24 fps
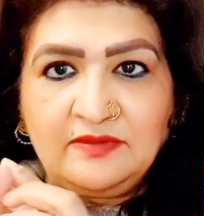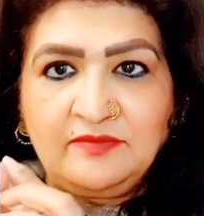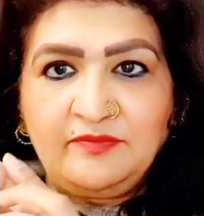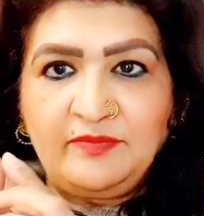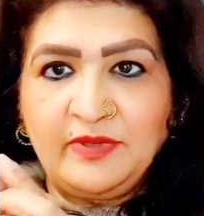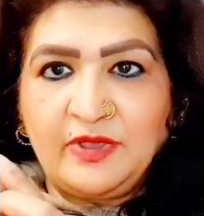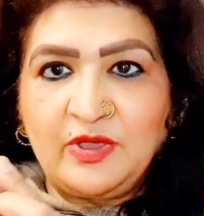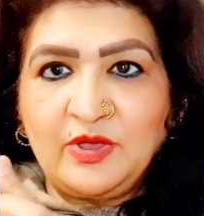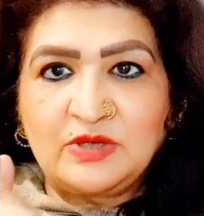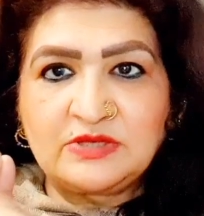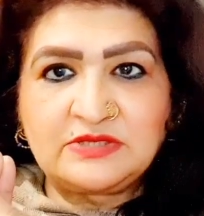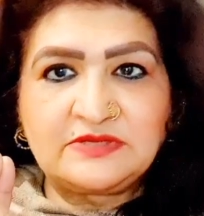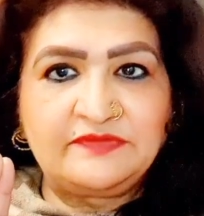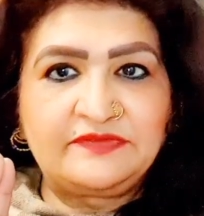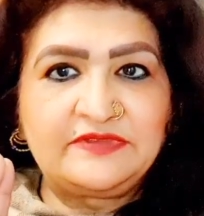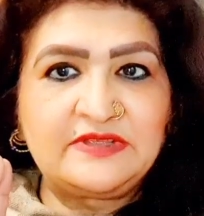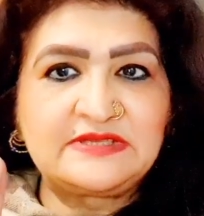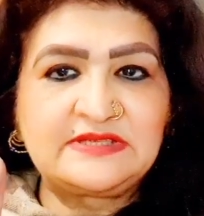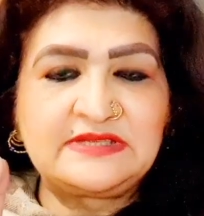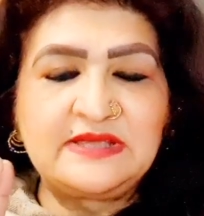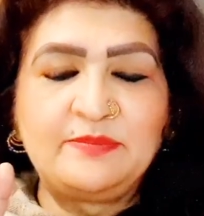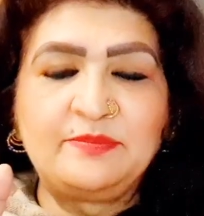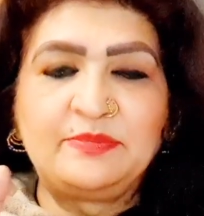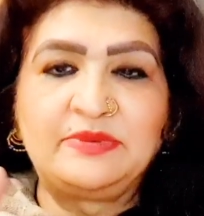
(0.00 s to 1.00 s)
because of the
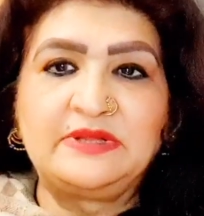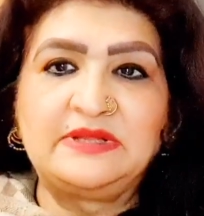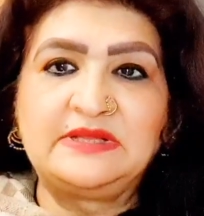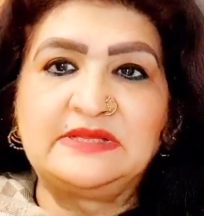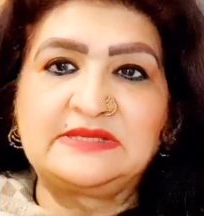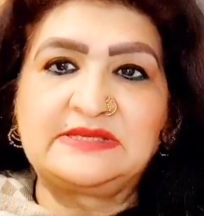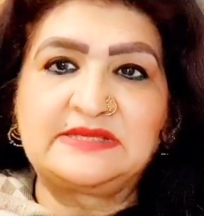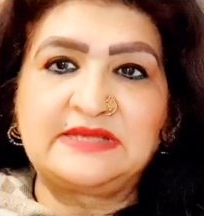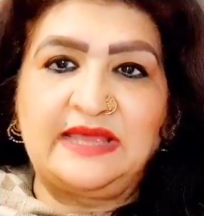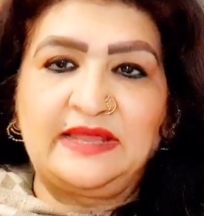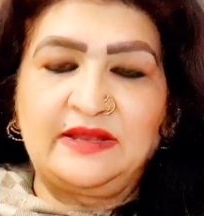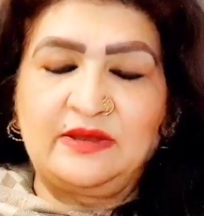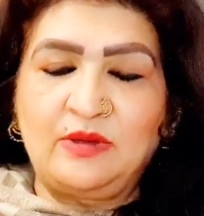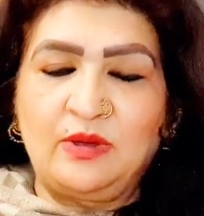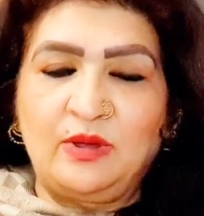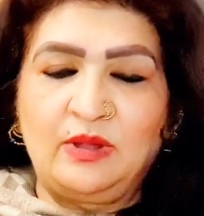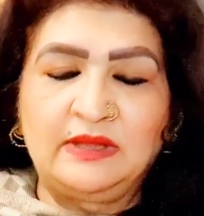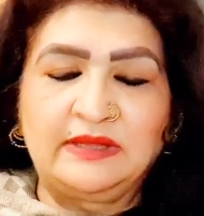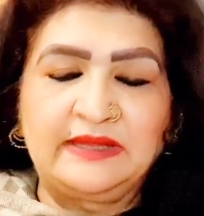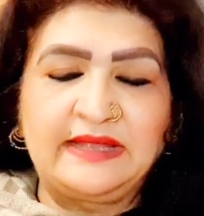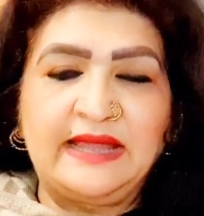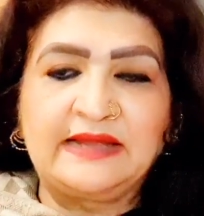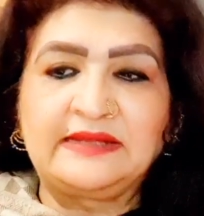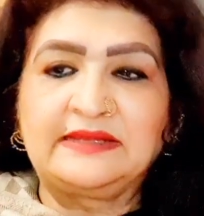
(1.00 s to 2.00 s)
symbols and
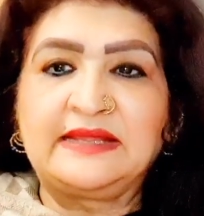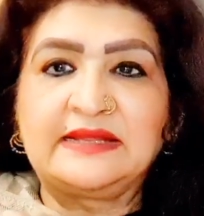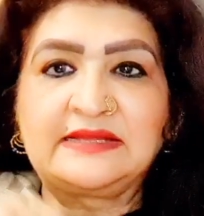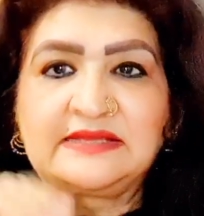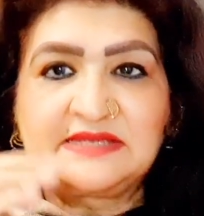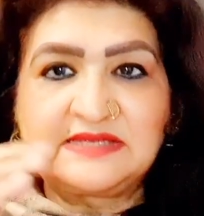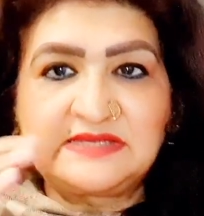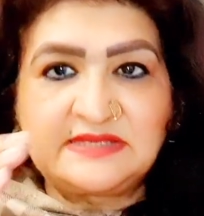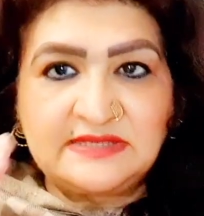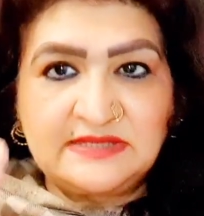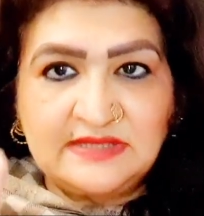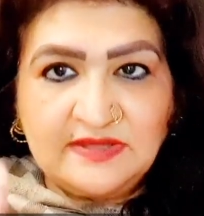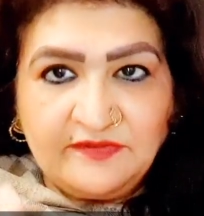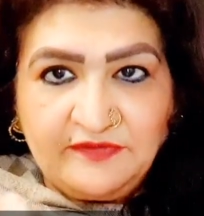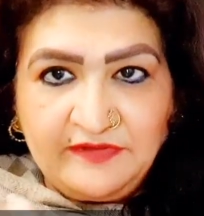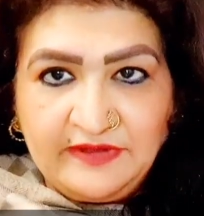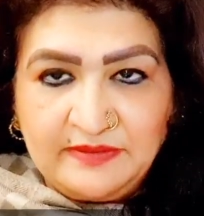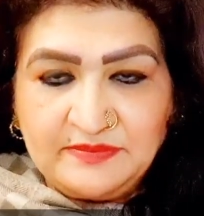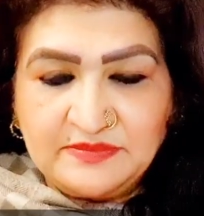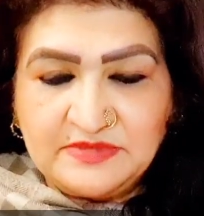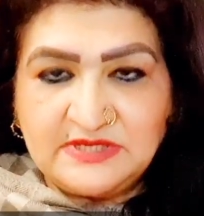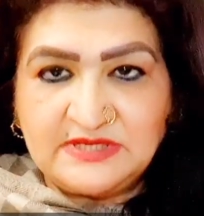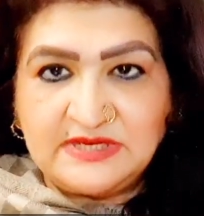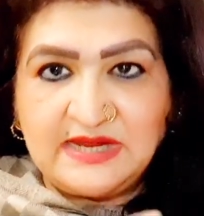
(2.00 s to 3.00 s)
all that, that's the
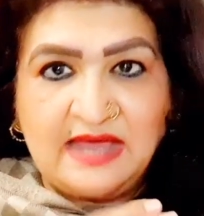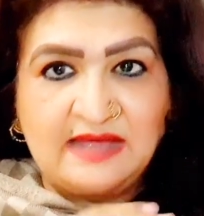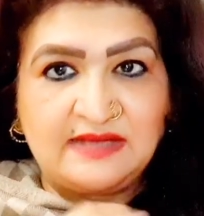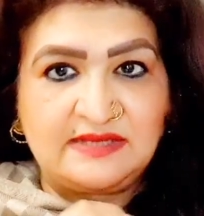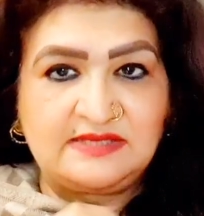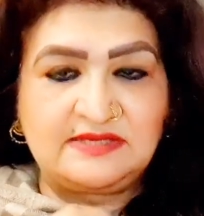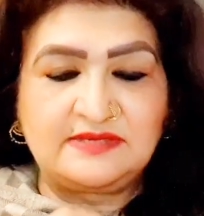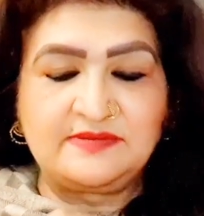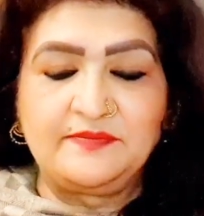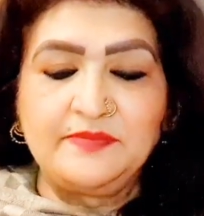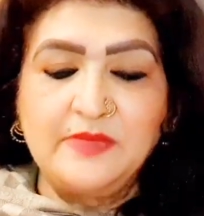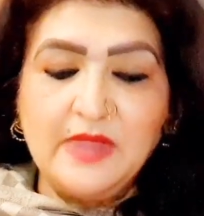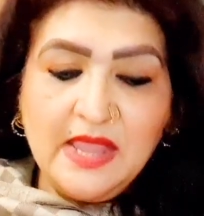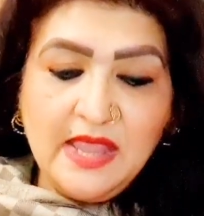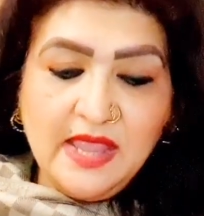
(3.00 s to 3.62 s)
film starts.